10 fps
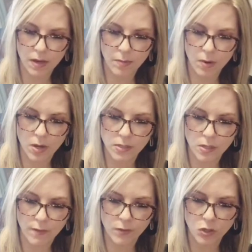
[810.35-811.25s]
upon
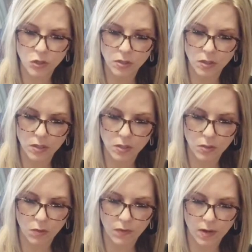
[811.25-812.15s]
soft cushions on a
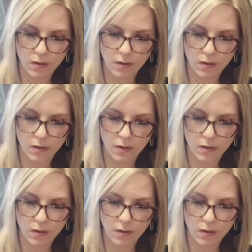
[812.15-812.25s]
sofa,